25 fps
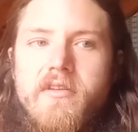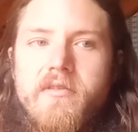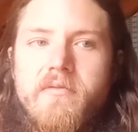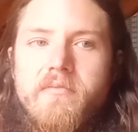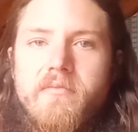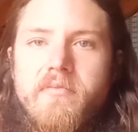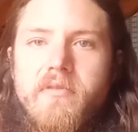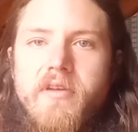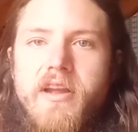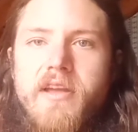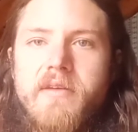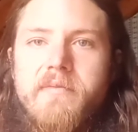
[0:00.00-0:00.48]

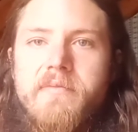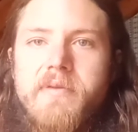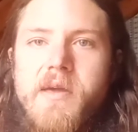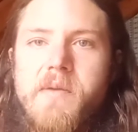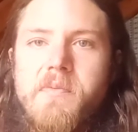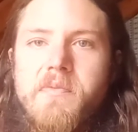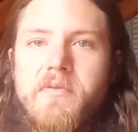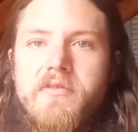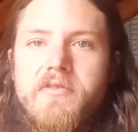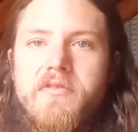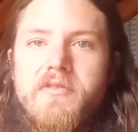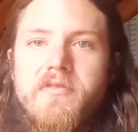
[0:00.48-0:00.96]
bring
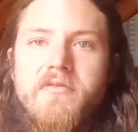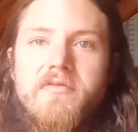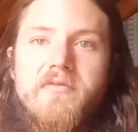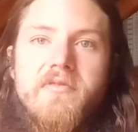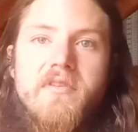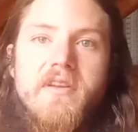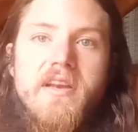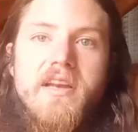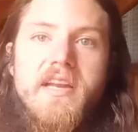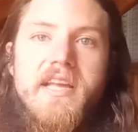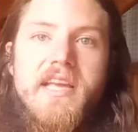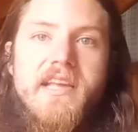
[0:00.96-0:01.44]
people to
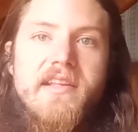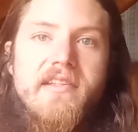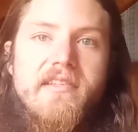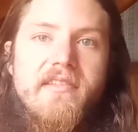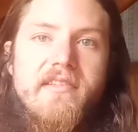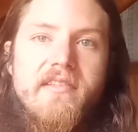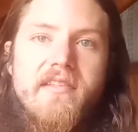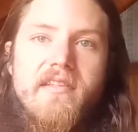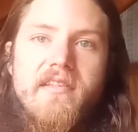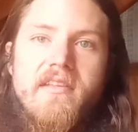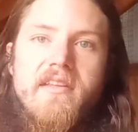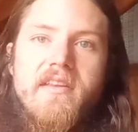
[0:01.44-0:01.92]

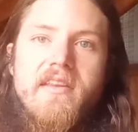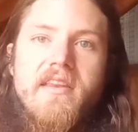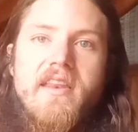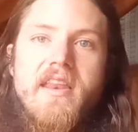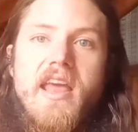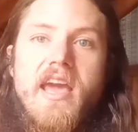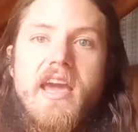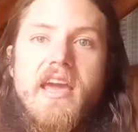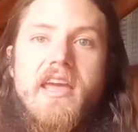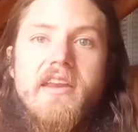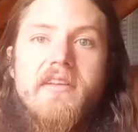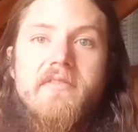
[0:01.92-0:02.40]
release
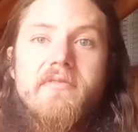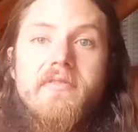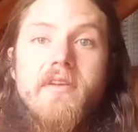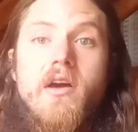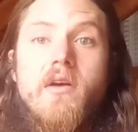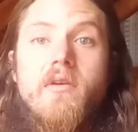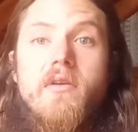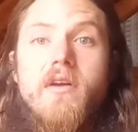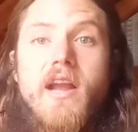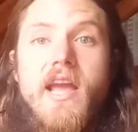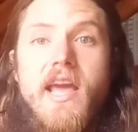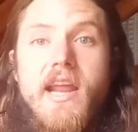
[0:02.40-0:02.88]
negative
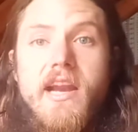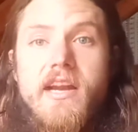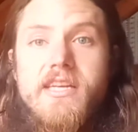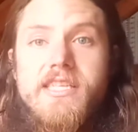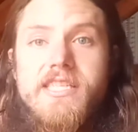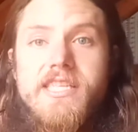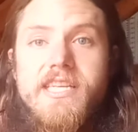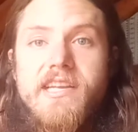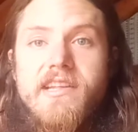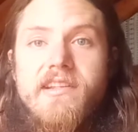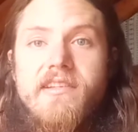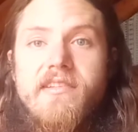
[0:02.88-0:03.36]
lower
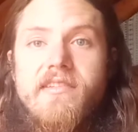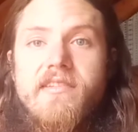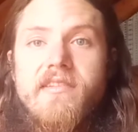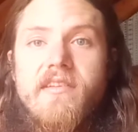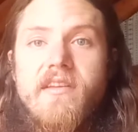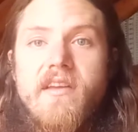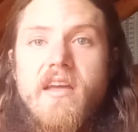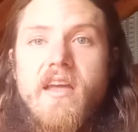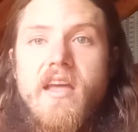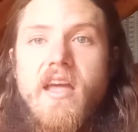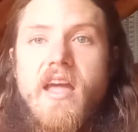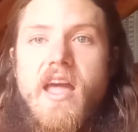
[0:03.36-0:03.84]
energies,
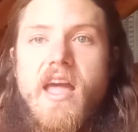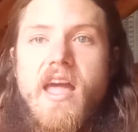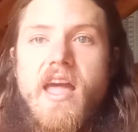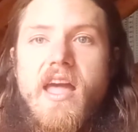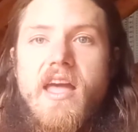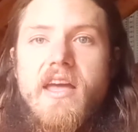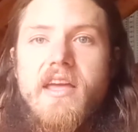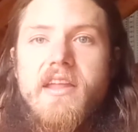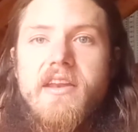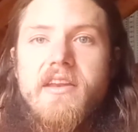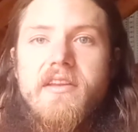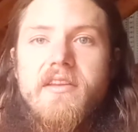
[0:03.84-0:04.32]

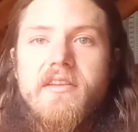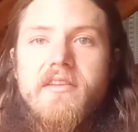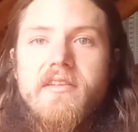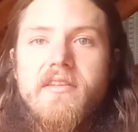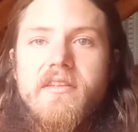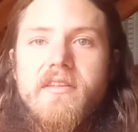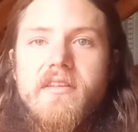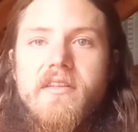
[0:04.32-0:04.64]
and